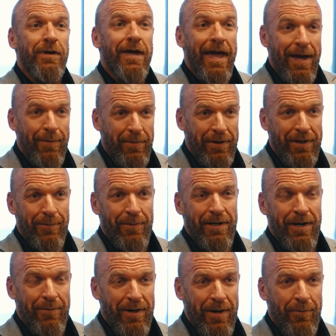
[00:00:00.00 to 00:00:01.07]
can't become a
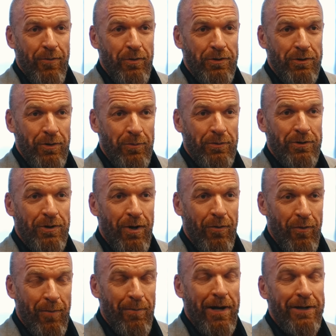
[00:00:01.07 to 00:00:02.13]
WWE superstar,
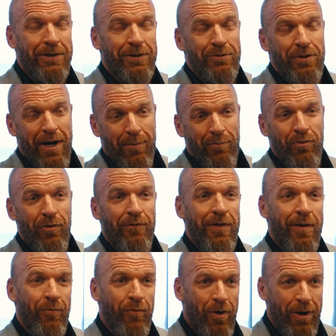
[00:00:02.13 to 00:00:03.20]
we're about to try to prove
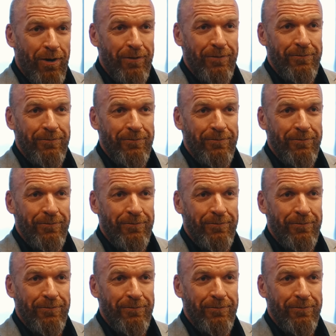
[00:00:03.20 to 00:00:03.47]
them wrong.